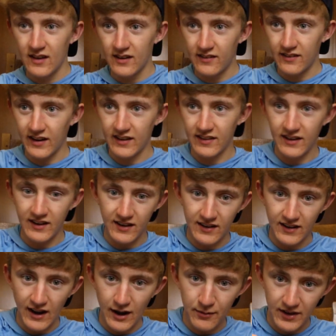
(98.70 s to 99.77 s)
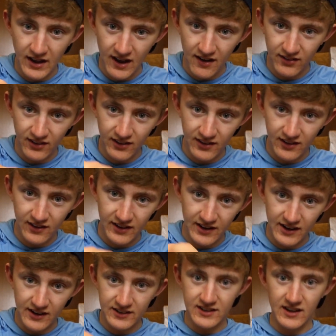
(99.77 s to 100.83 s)
Right there, now we have a little
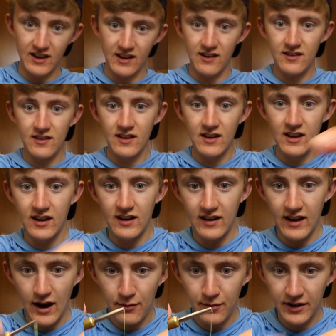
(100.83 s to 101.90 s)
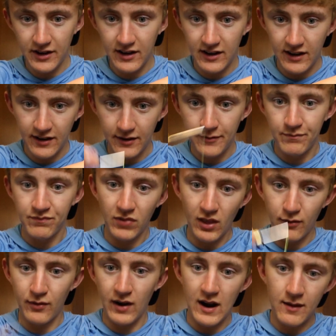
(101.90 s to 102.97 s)
hair tail. Now we're gonna
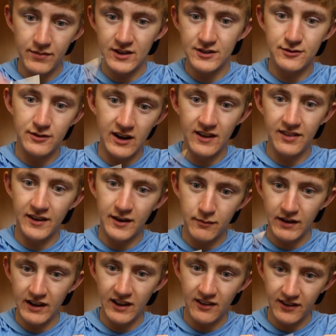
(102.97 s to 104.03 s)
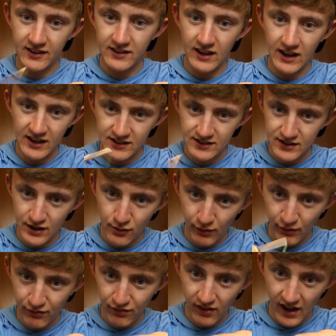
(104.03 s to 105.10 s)
wrap this thread on there, make it look nice. You know,
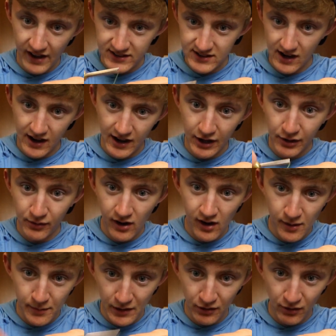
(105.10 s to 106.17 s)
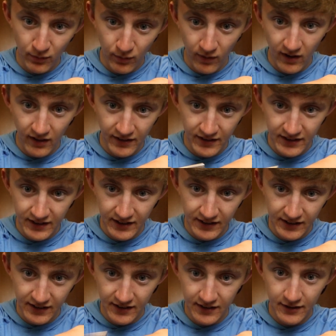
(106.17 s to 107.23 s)
we're fly tying, we're all about quality
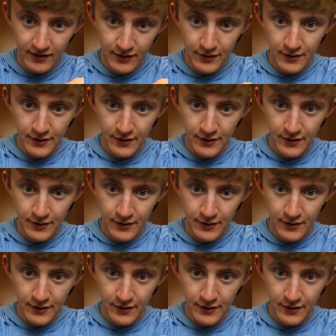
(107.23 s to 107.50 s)
here.